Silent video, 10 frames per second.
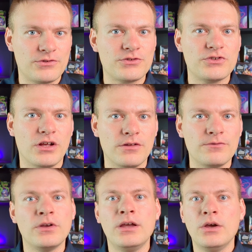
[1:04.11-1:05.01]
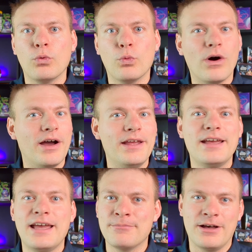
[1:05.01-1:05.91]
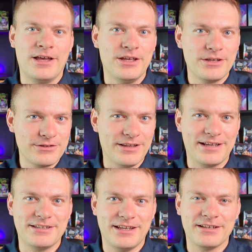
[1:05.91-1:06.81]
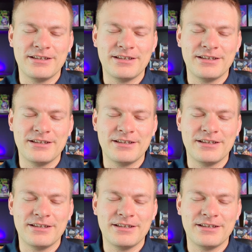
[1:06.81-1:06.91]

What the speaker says: yourself, why am I collecting?